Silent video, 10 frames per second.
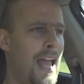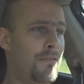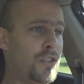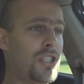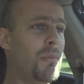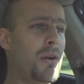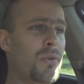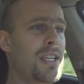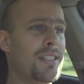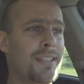and for some odd
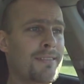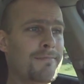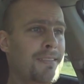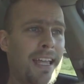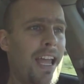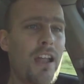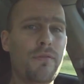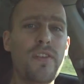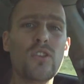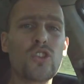reason, it
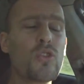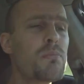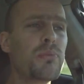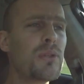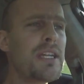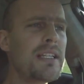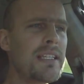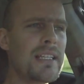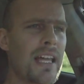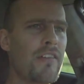feels
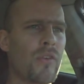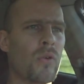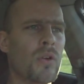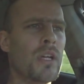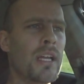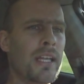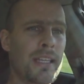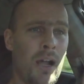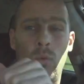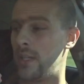completely level.
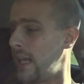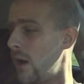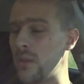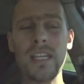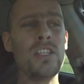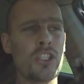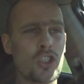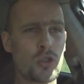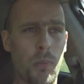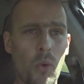Now, without these
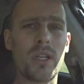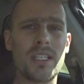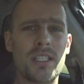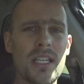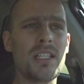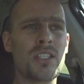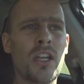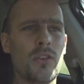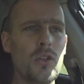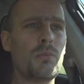sporty seats,
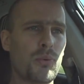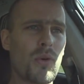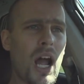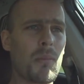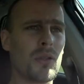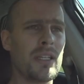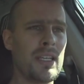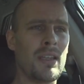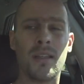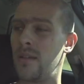you'd
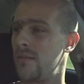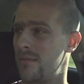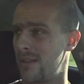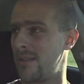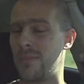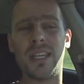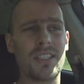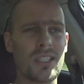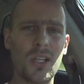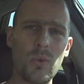probably be
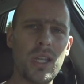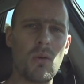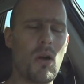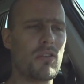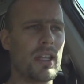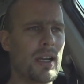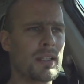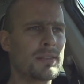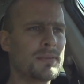kissing the window over there.